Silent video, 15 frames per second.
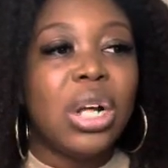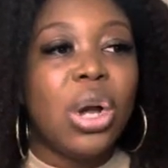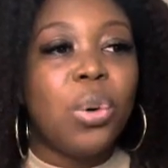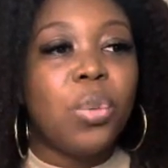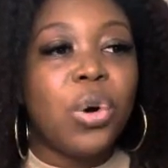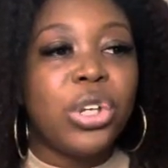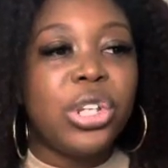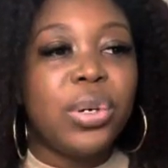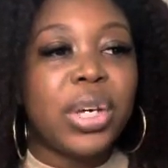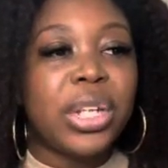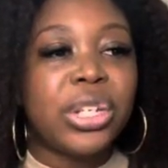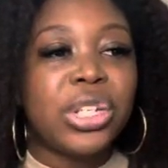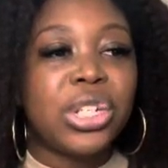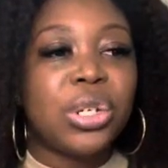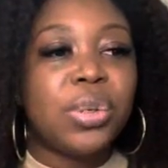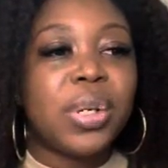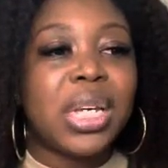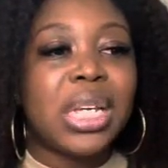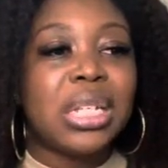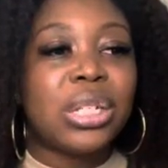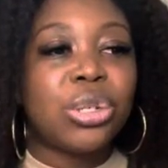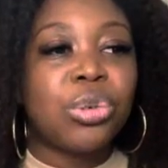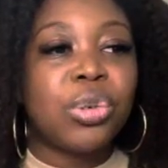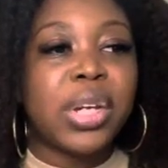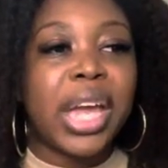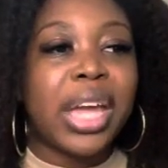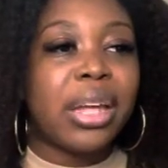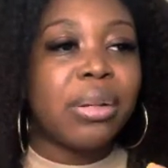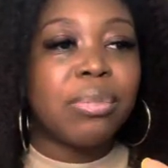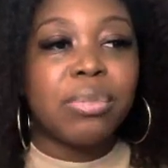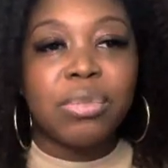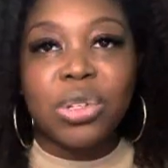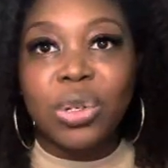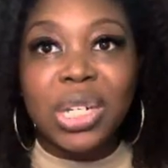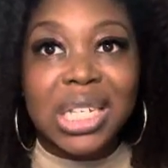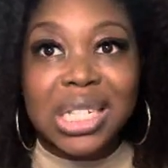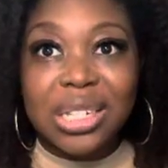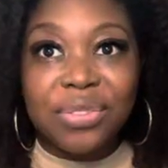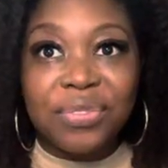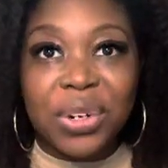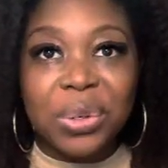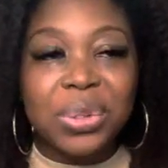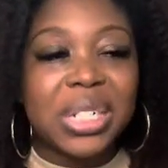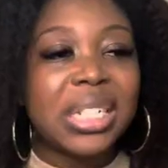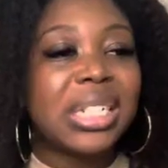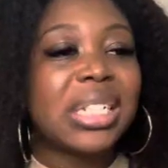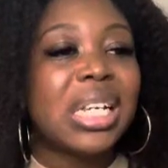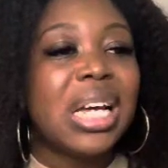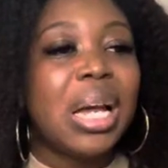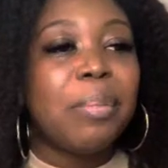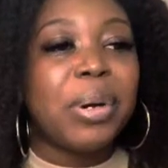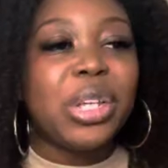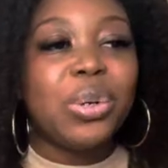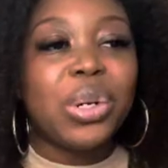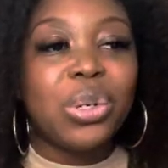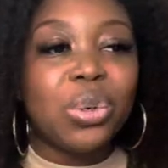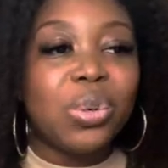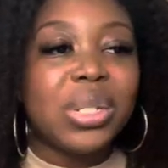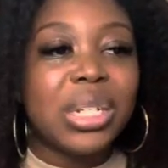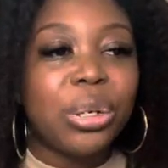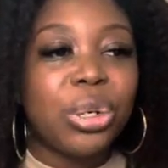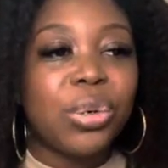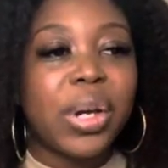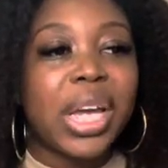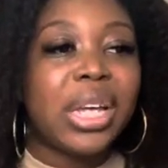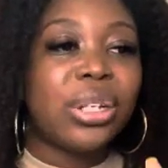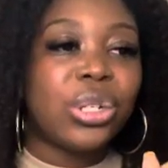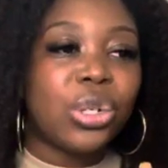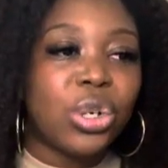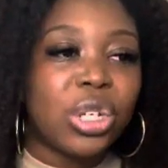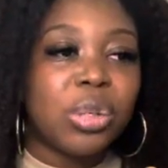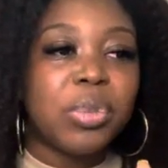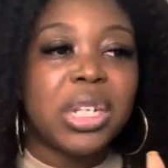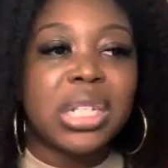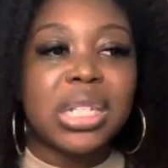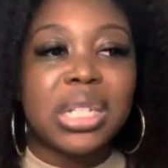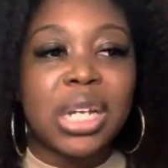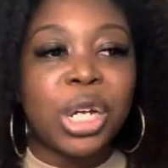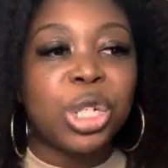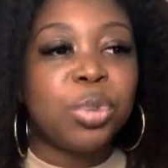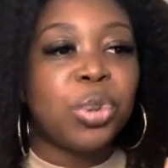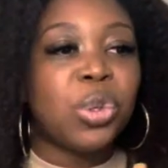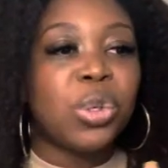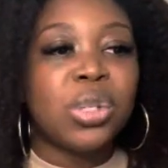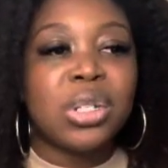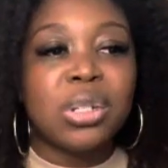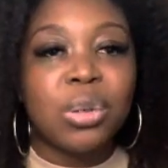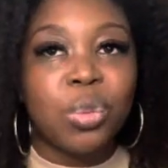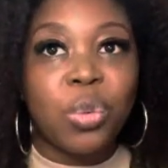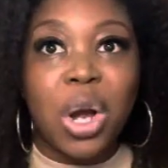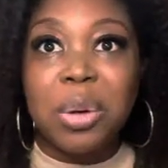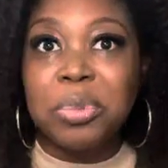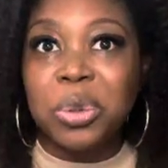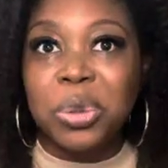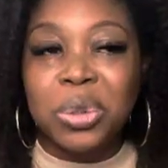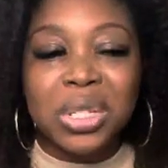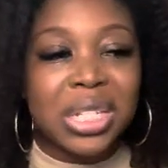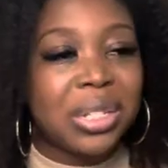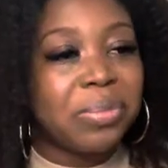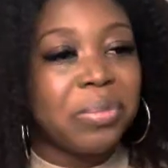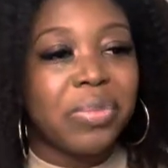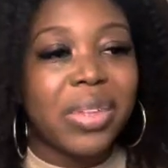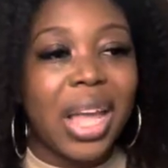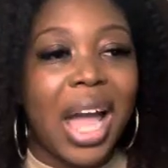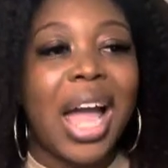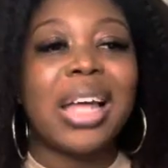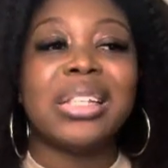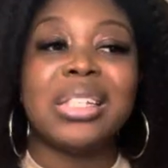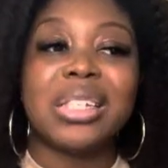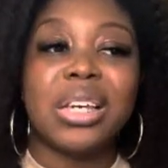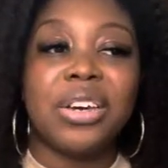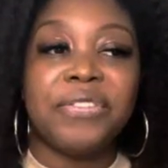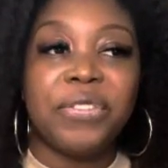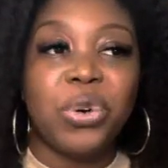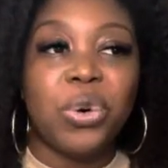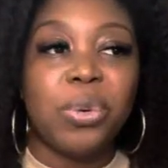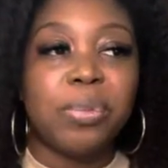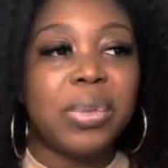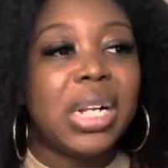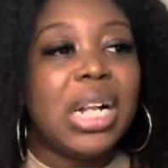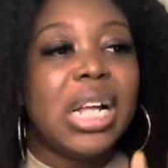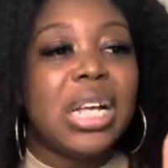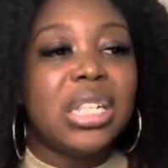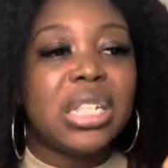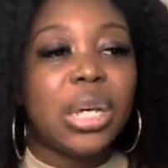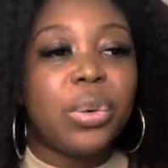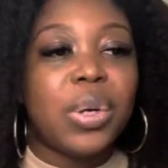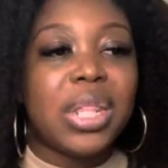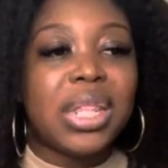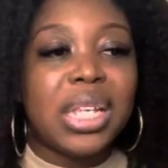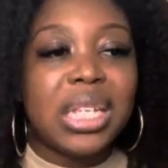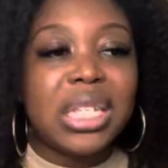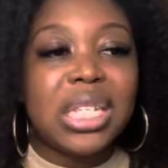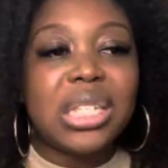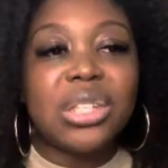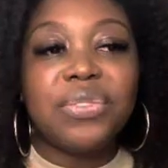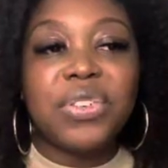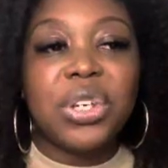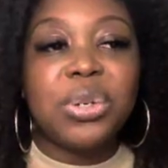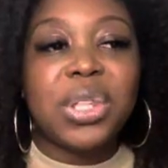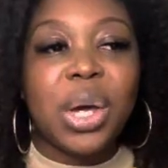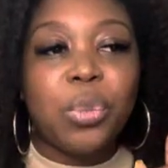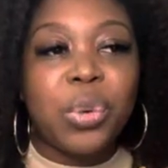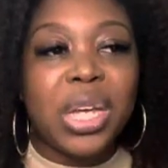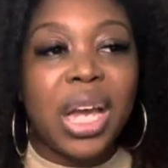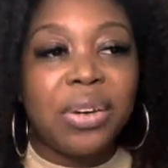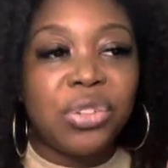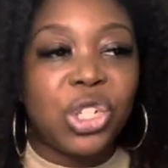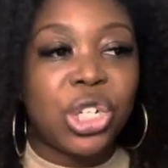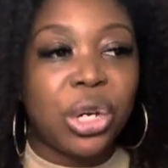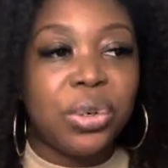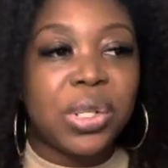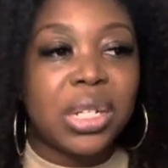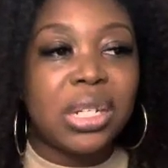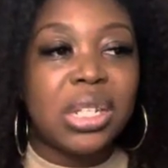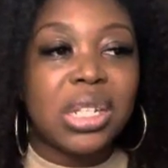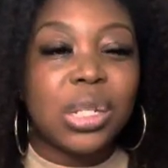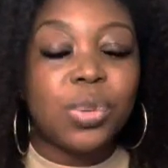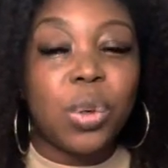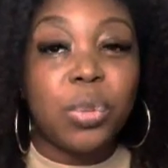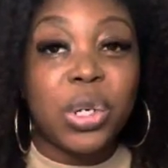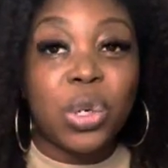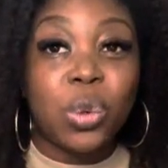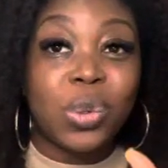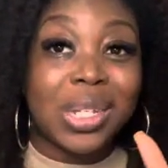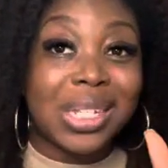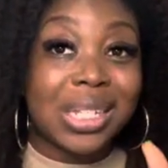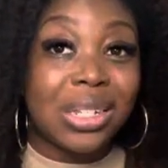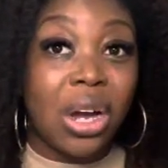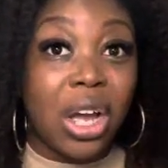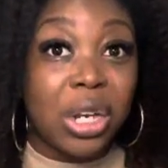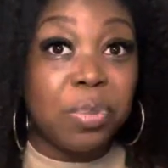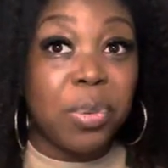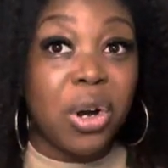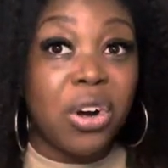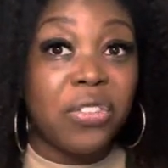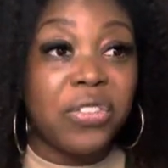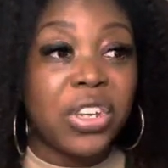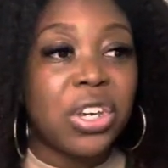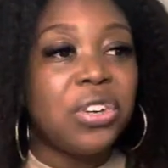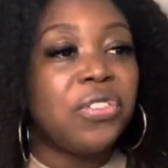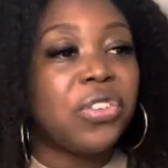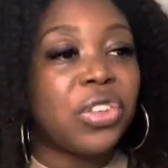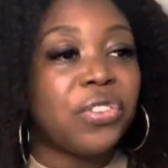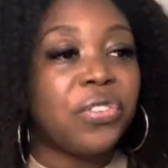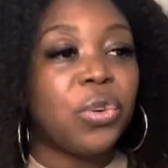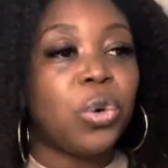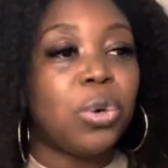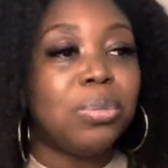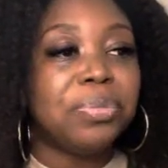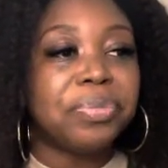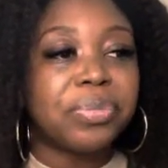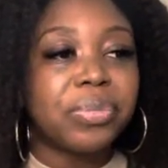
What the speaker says: What you can do is create your list and folders, but you can also create documents, dashboards, whiteboards, and a form. So this is the view that we have chosen. This is what we call the sidebar view for the form,